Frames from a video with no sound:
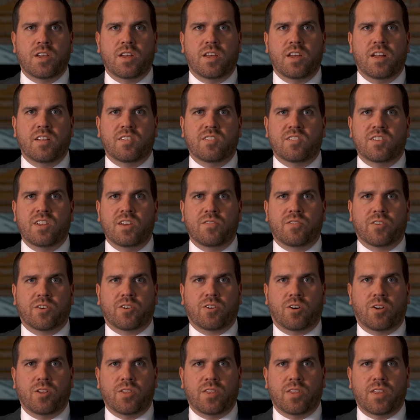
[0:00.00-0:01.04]
it's
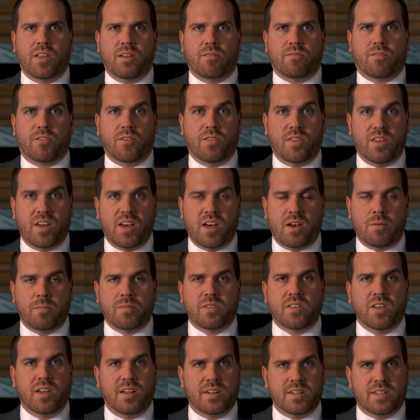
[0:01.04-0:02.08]
difficult for them
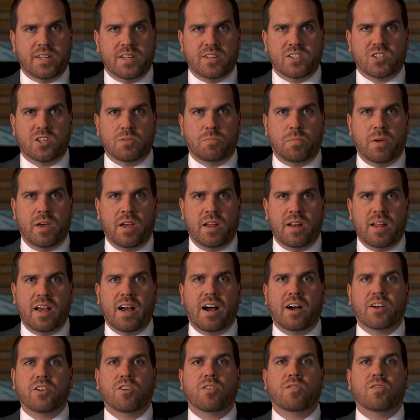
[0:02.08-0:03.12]
to anticipate how
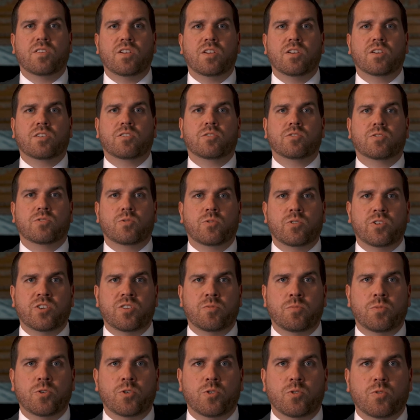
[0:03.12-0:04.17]
your vehicle is going to
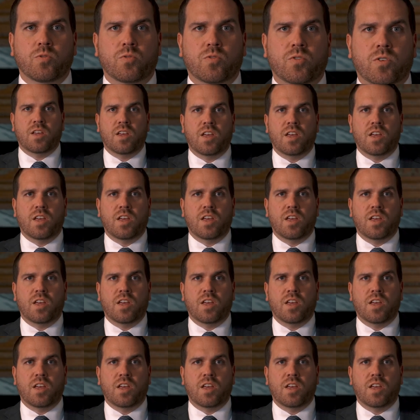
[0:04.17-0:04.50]
move.